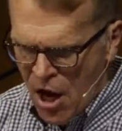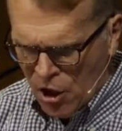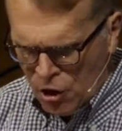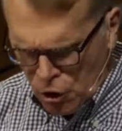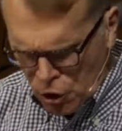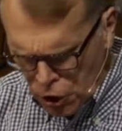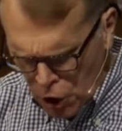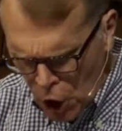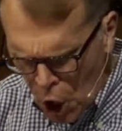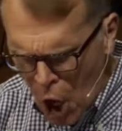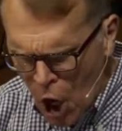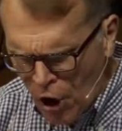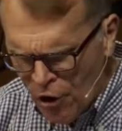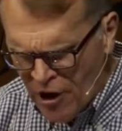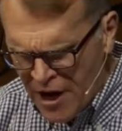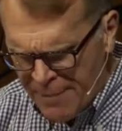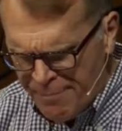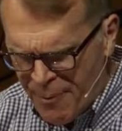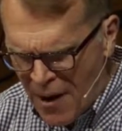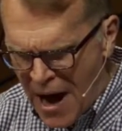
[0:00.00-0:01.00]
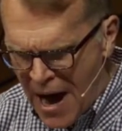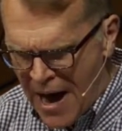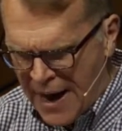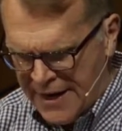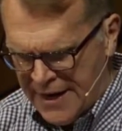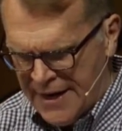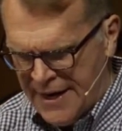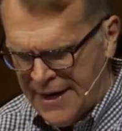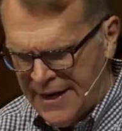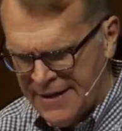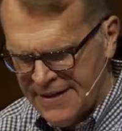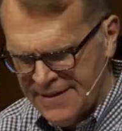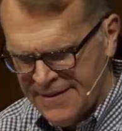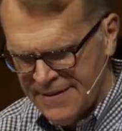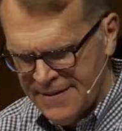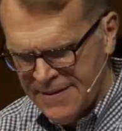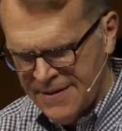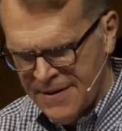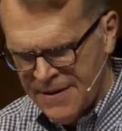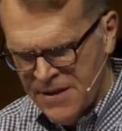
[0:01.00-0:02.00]
a glory body,
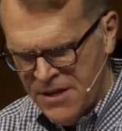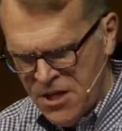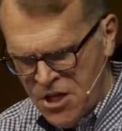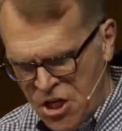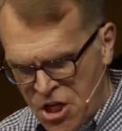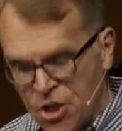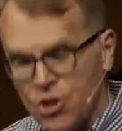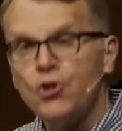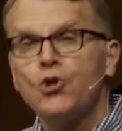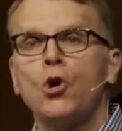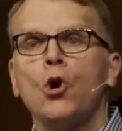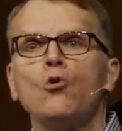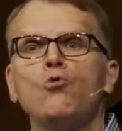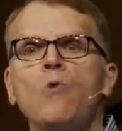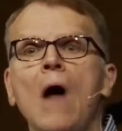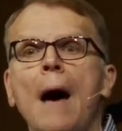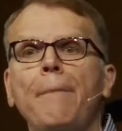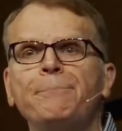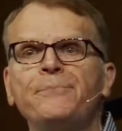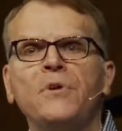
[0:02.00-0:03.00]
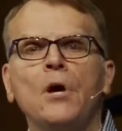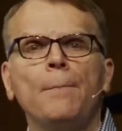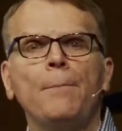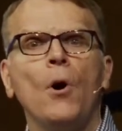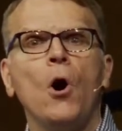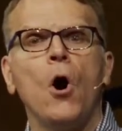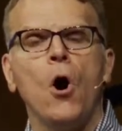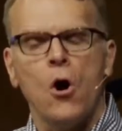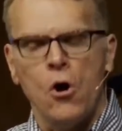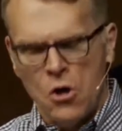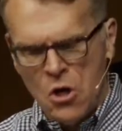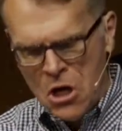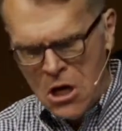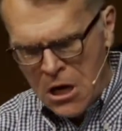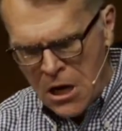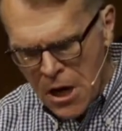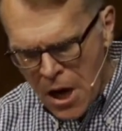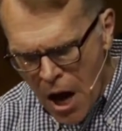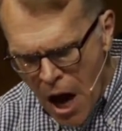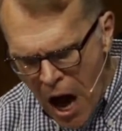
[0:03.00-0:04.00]
incorruptible,
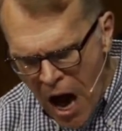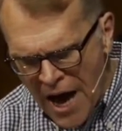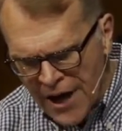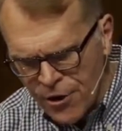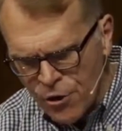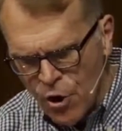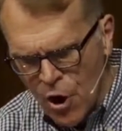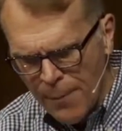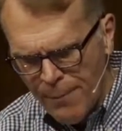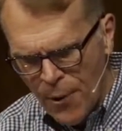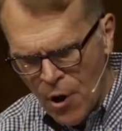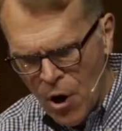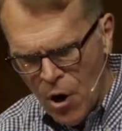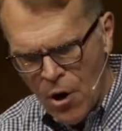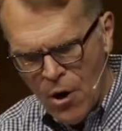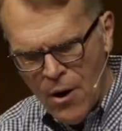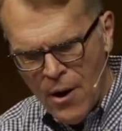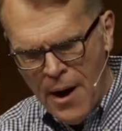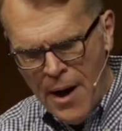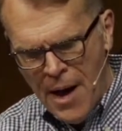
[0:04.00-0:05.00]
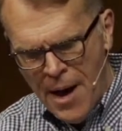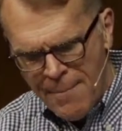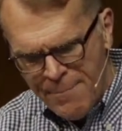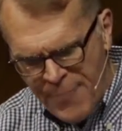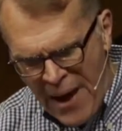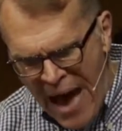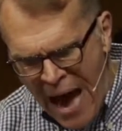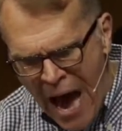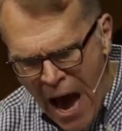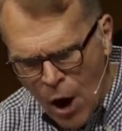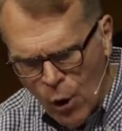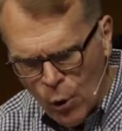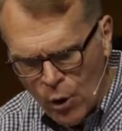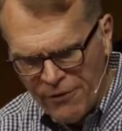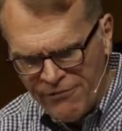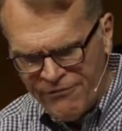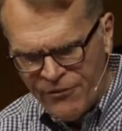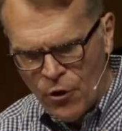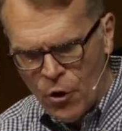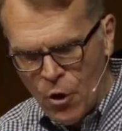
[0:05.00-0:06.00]
honorable,
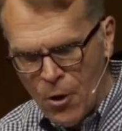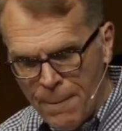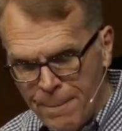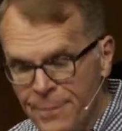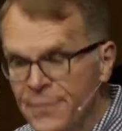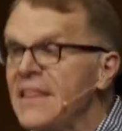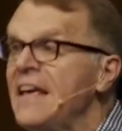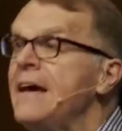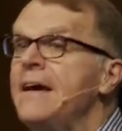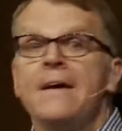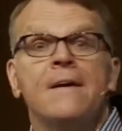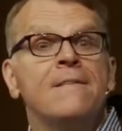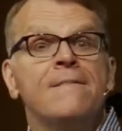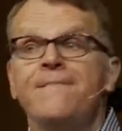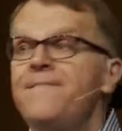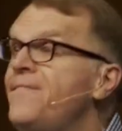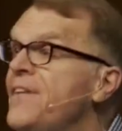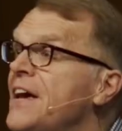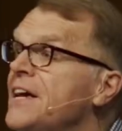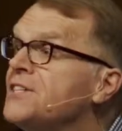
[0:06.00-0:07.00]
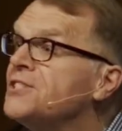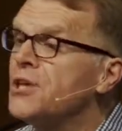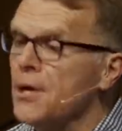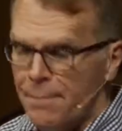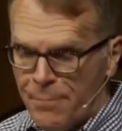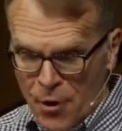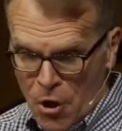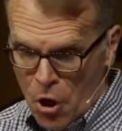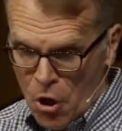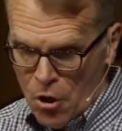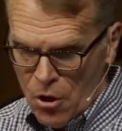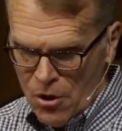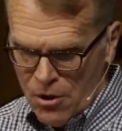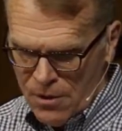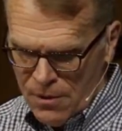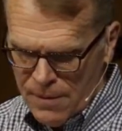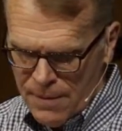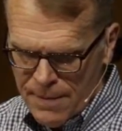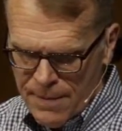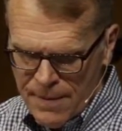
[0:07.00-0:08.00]
powerful, visible,
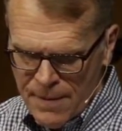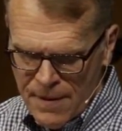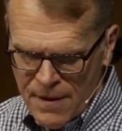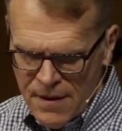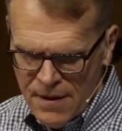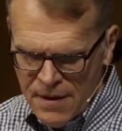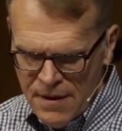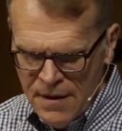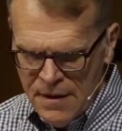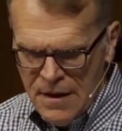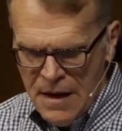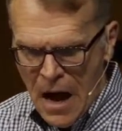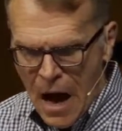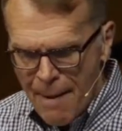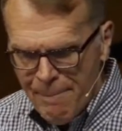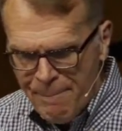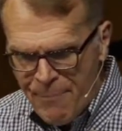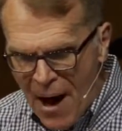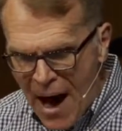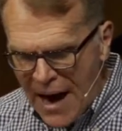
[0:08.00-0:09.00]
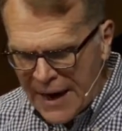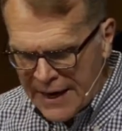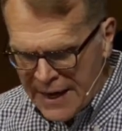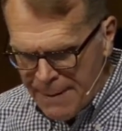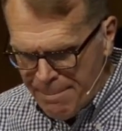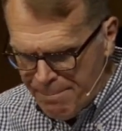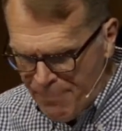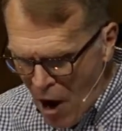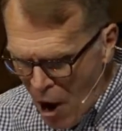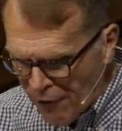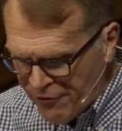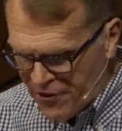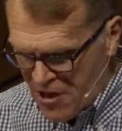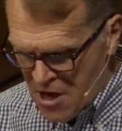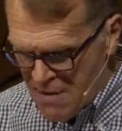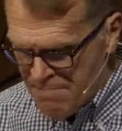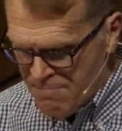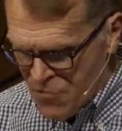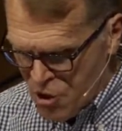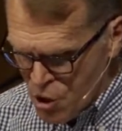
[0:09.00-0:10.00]
a body both
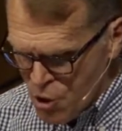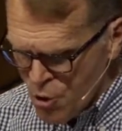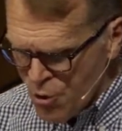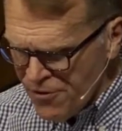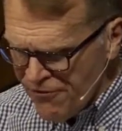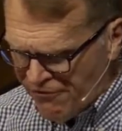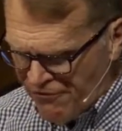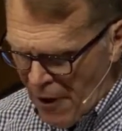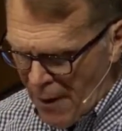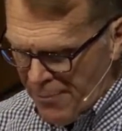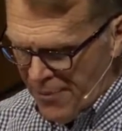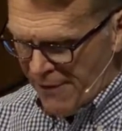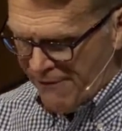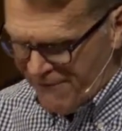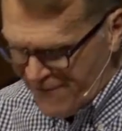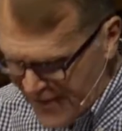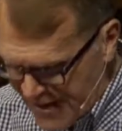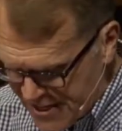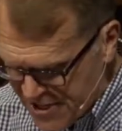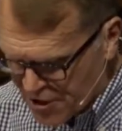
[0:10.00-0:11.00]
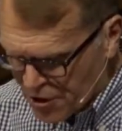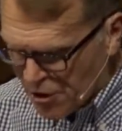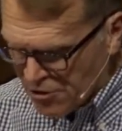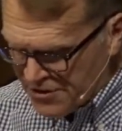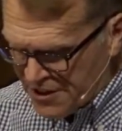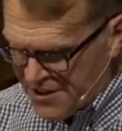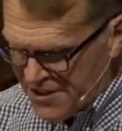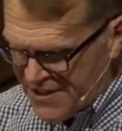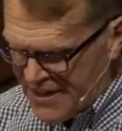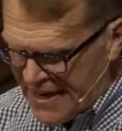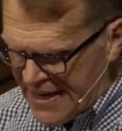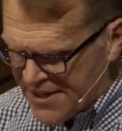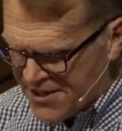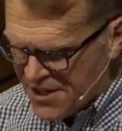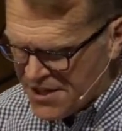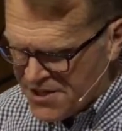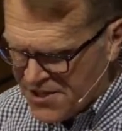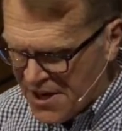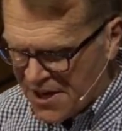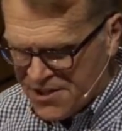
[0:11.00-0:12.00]
immune from the physical
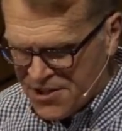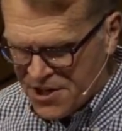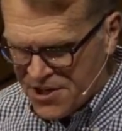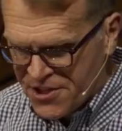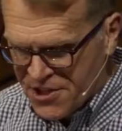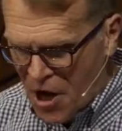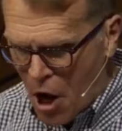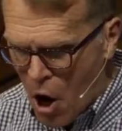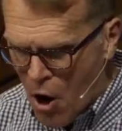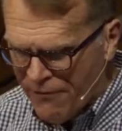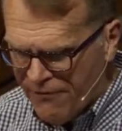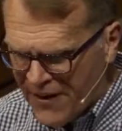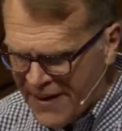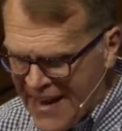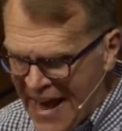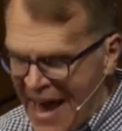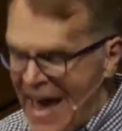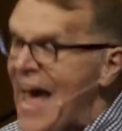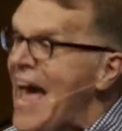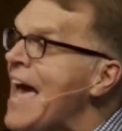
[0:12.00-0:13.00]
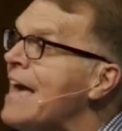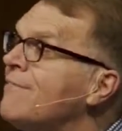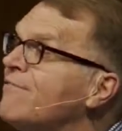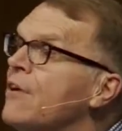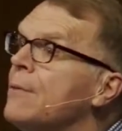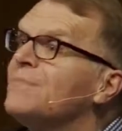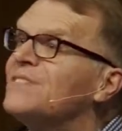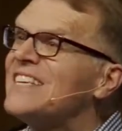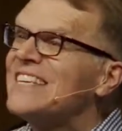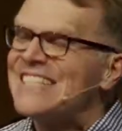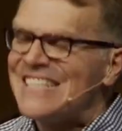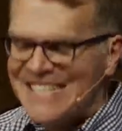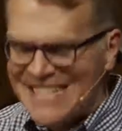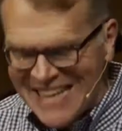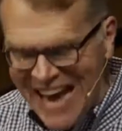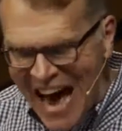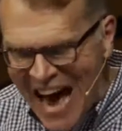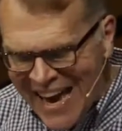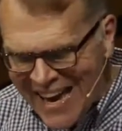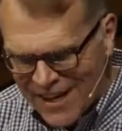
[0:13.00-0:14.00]
diseases such as COVID and from
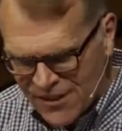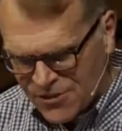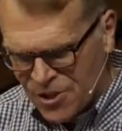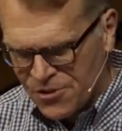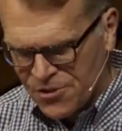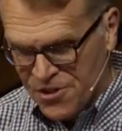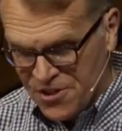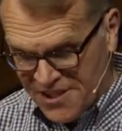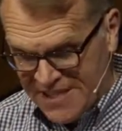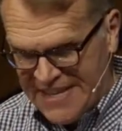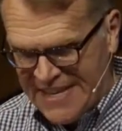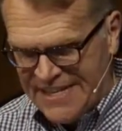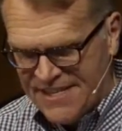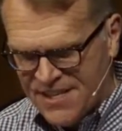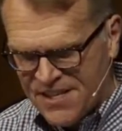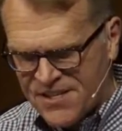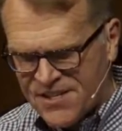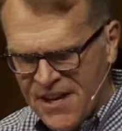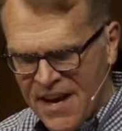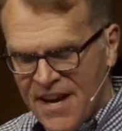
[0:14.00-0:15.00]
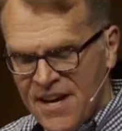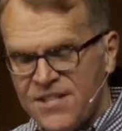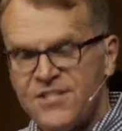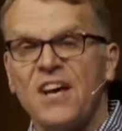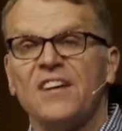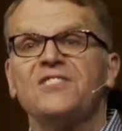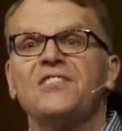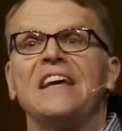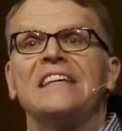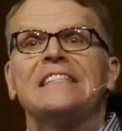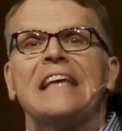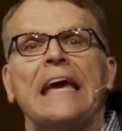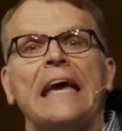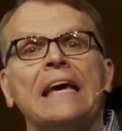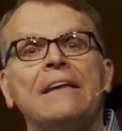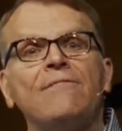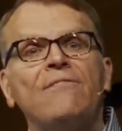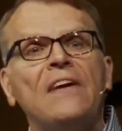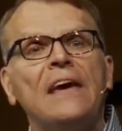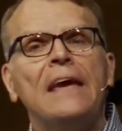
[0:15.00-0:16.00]
societal diseases such as
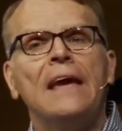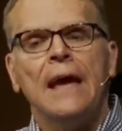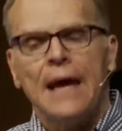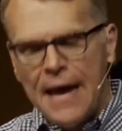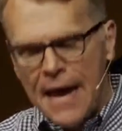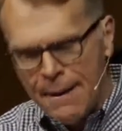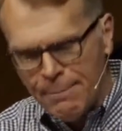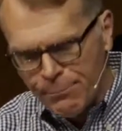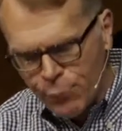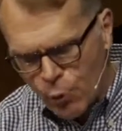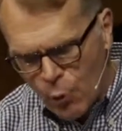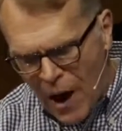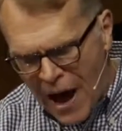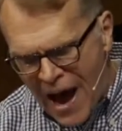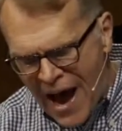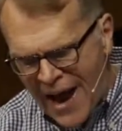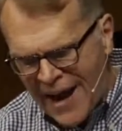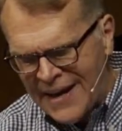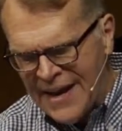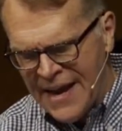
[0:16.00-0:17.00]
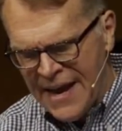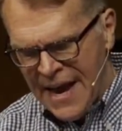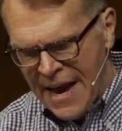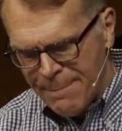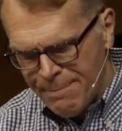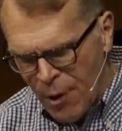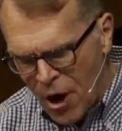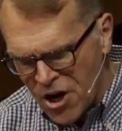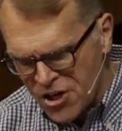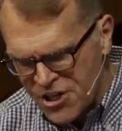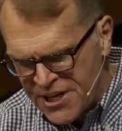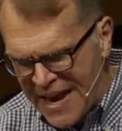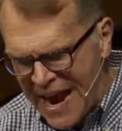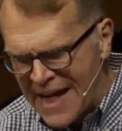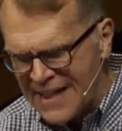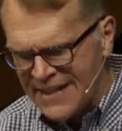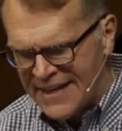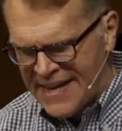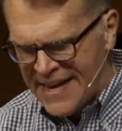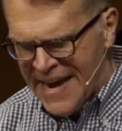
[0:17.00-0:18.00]
envy and pride and
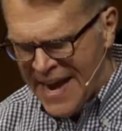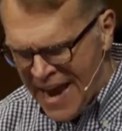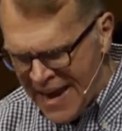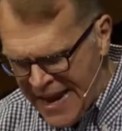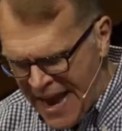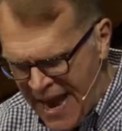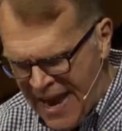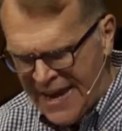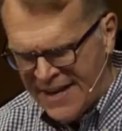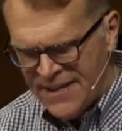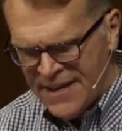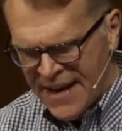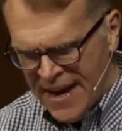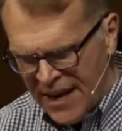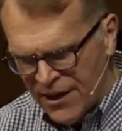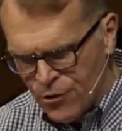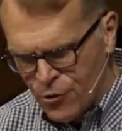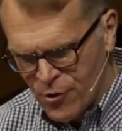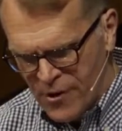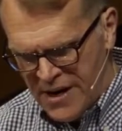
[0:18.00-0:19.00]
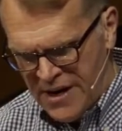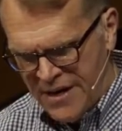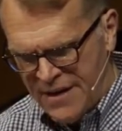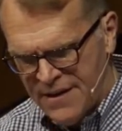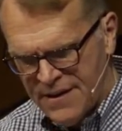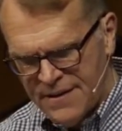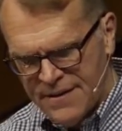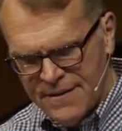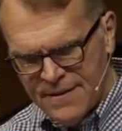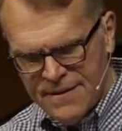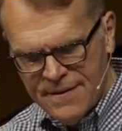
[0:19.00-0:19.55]
partiality and hate and greed.